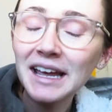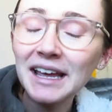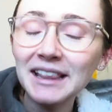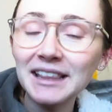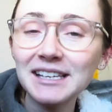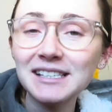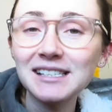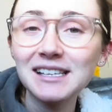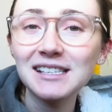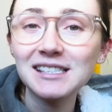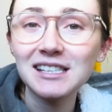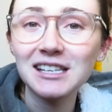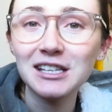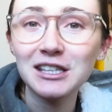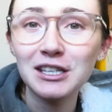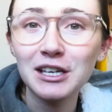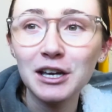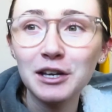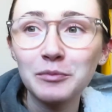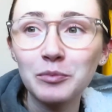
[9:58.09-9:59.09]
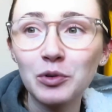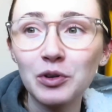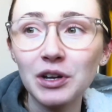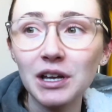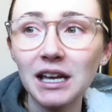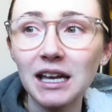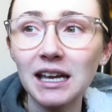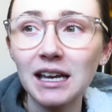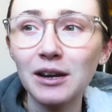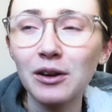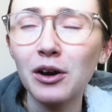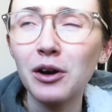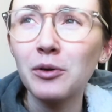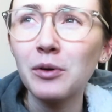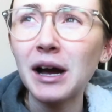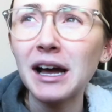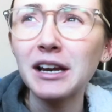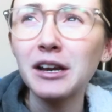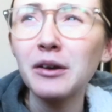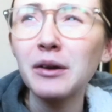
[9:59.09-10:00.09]
This is the third book in,
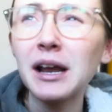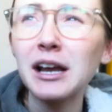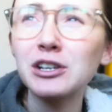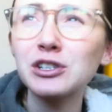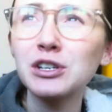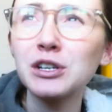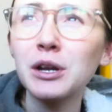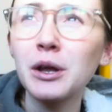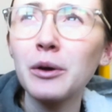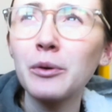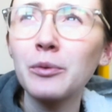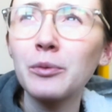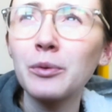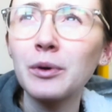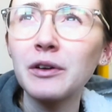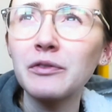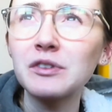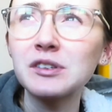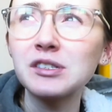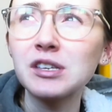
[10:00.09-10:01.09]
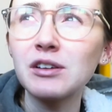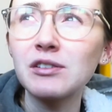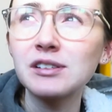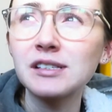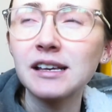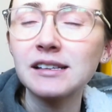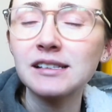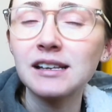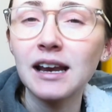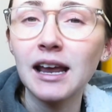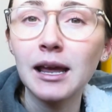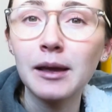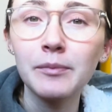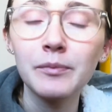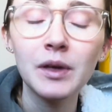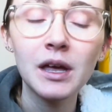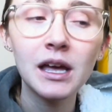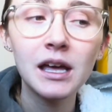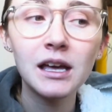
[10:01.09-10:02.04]
I don't actually know if the series has a name.